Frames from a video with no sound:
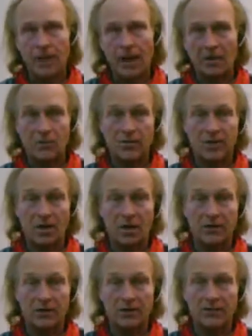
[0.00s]
as with
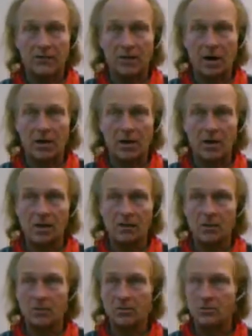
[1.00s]
Gandhi, if you like, clean
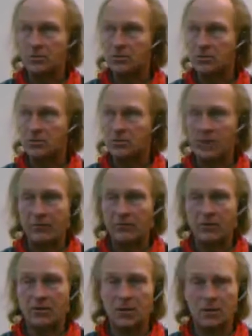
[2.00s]
the loos,
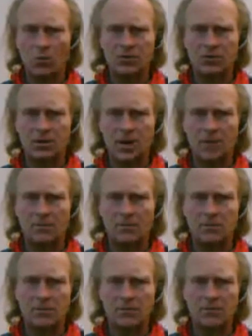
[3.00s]
definitely, wash the
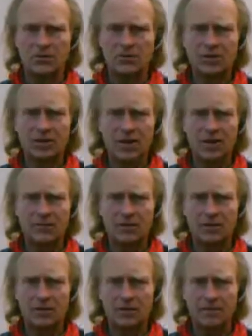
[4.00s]
cups. First thing I ever
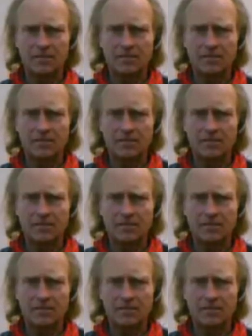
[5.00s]
did.